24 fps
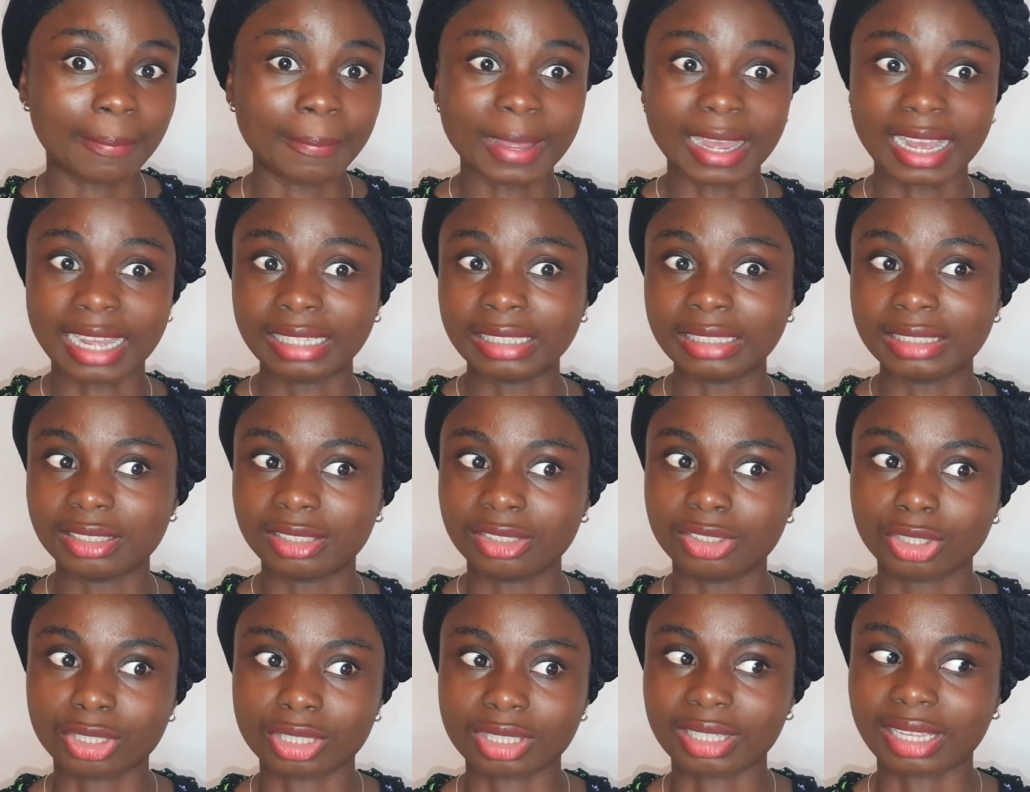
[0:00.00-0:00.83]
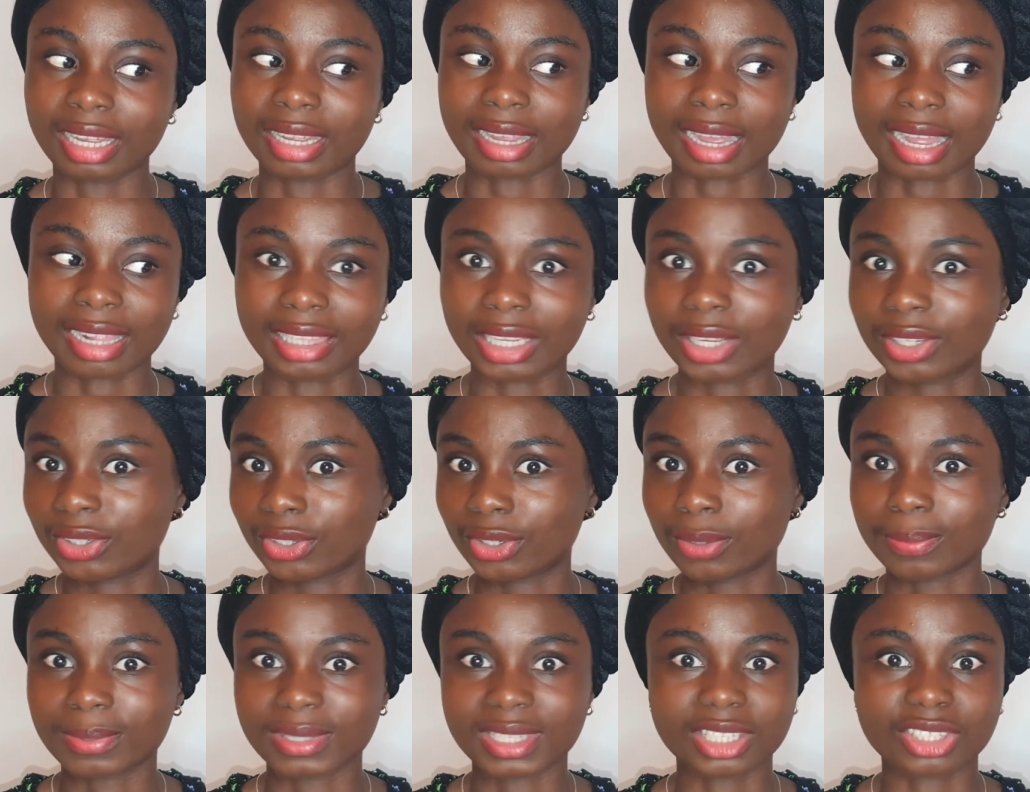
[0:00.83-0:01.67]
and just like allow the
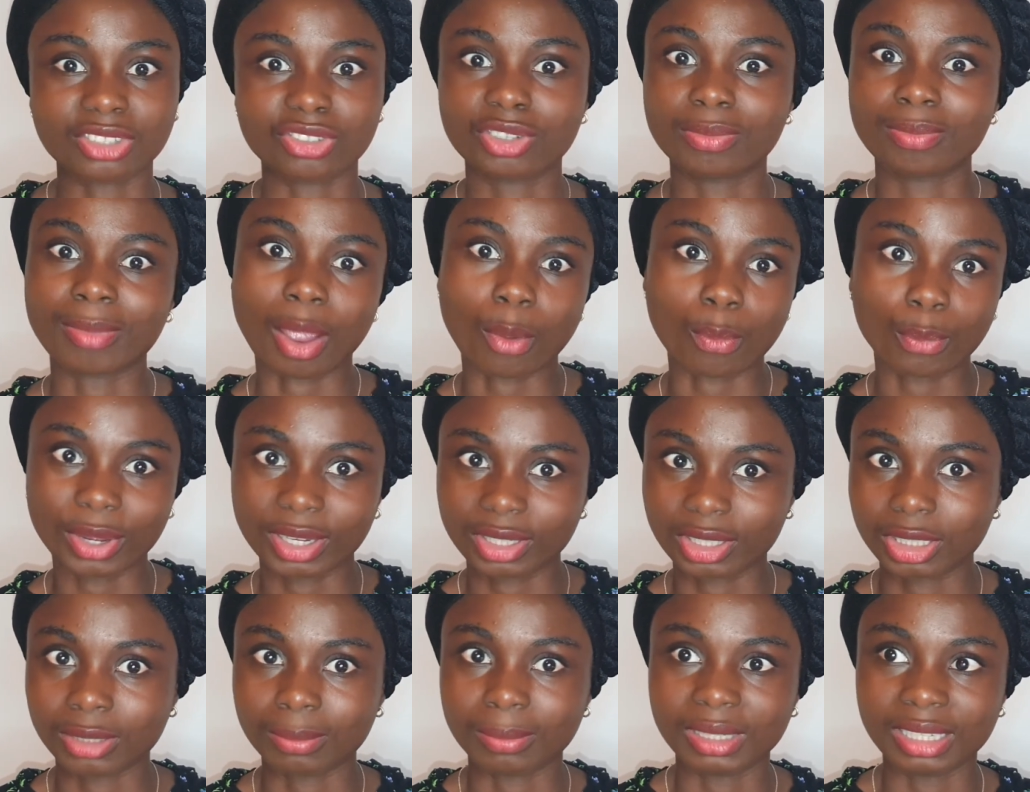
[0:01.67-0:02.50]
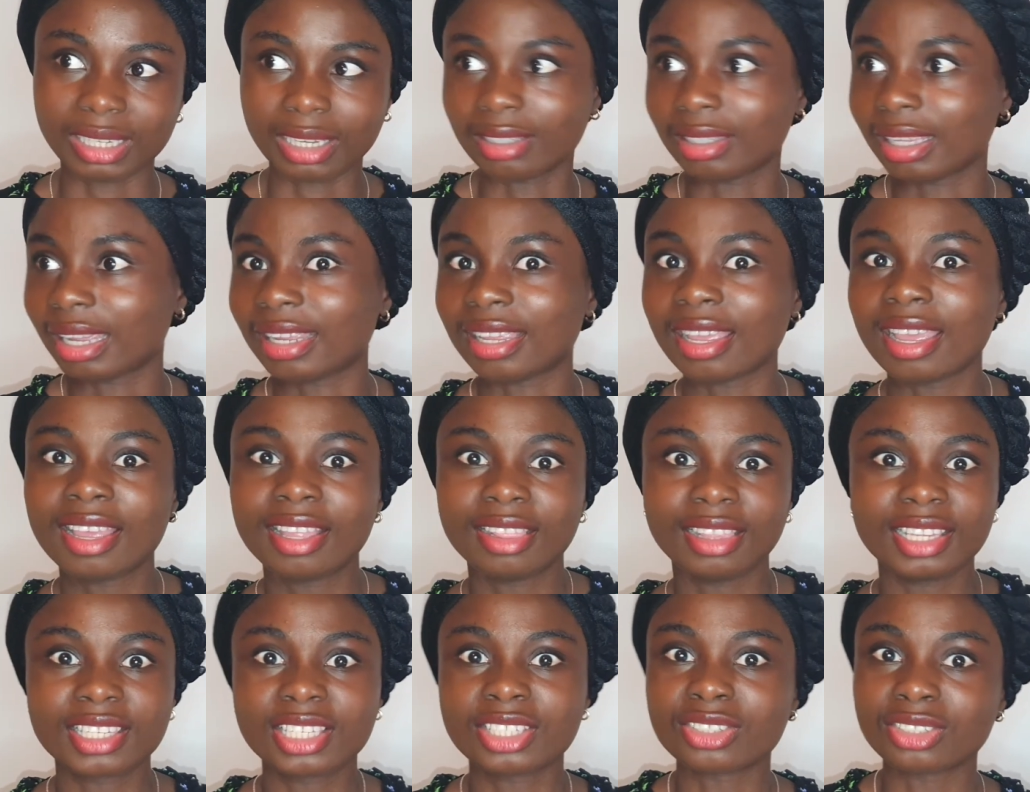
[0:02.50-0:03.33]
computer to read my work to me and like
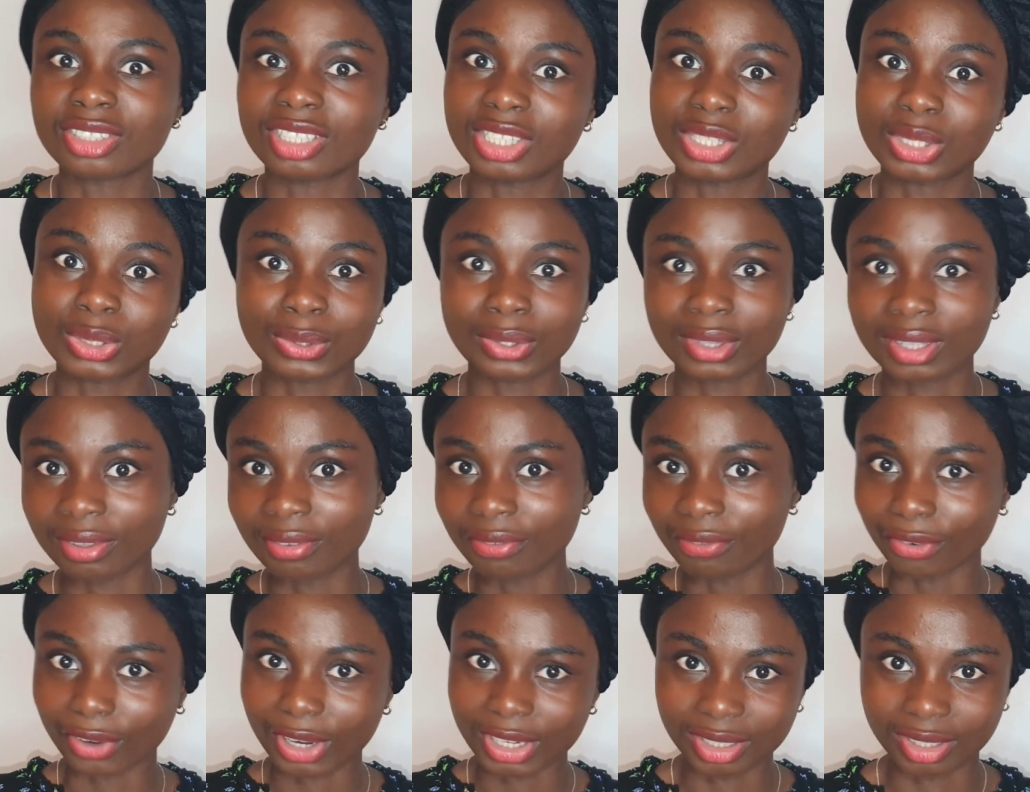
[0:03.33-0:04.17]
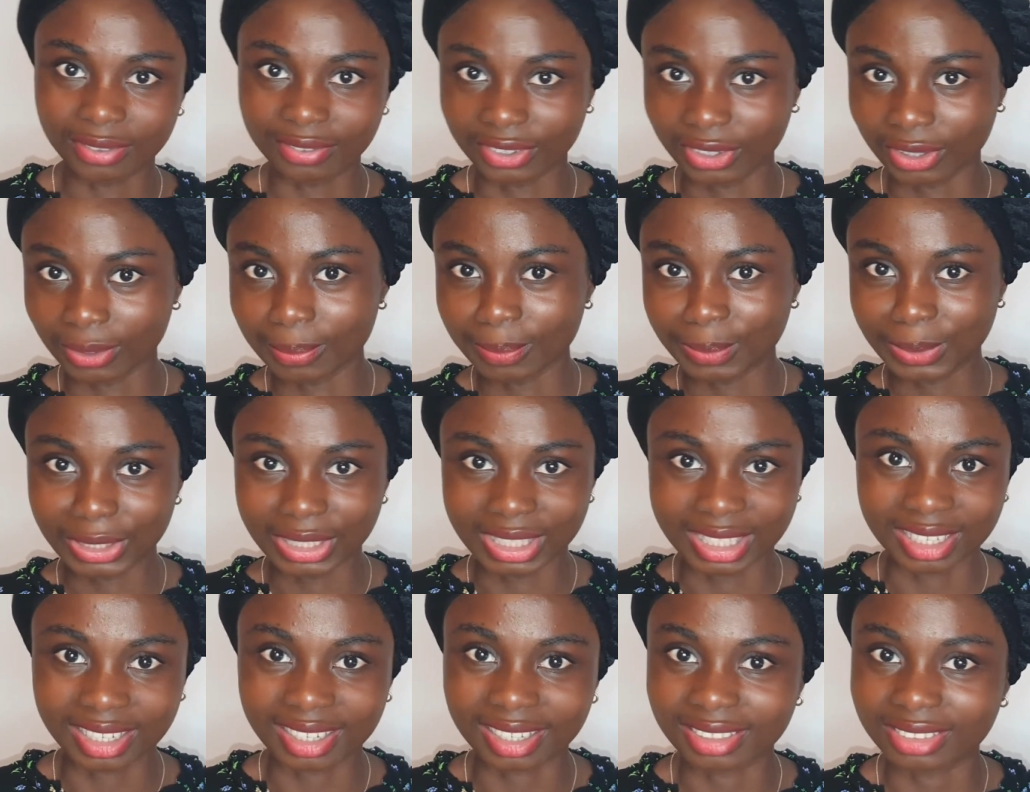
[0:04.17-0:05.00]
listen to the soothing voice of the
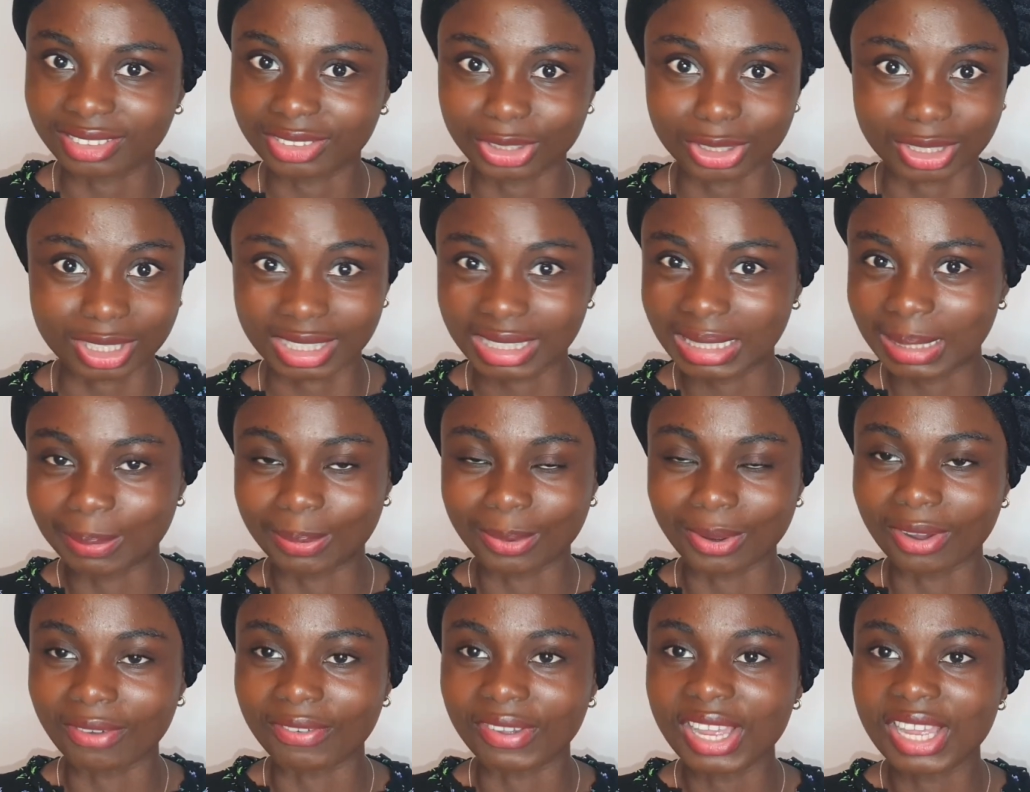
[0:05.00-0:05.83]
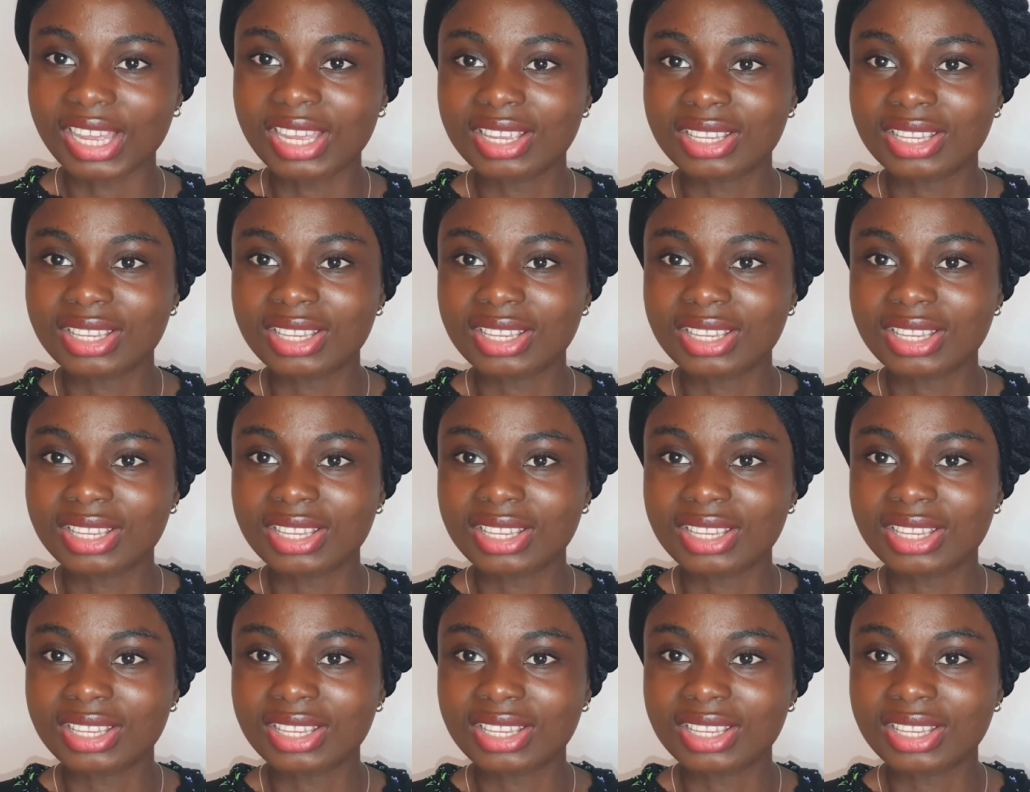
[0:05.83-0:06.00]
computer and just sleep off.